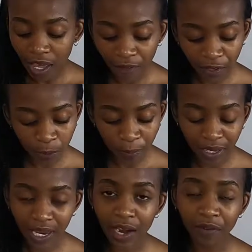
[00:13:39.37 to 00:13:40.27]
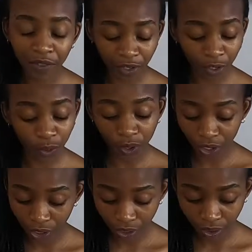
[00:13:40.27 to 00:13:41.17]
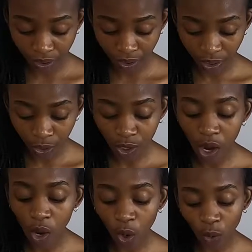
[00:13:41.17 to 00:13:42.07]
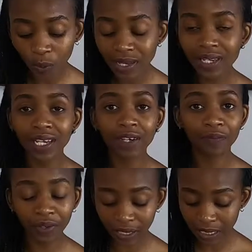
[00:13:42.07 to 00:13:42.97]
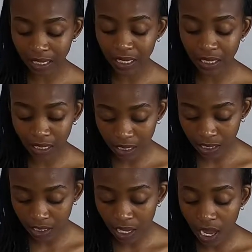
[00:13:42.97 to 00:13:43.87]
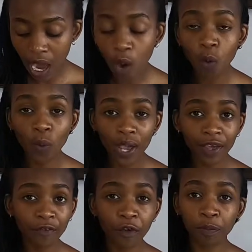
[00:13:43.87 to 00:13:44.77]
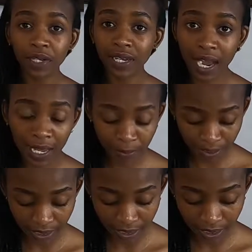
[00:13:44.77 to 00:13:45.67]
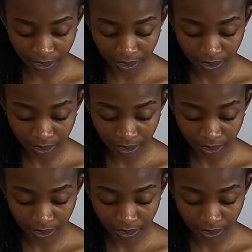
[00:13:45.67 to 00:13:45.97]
If you spend everything you earn, you're always infinity years away from retirement.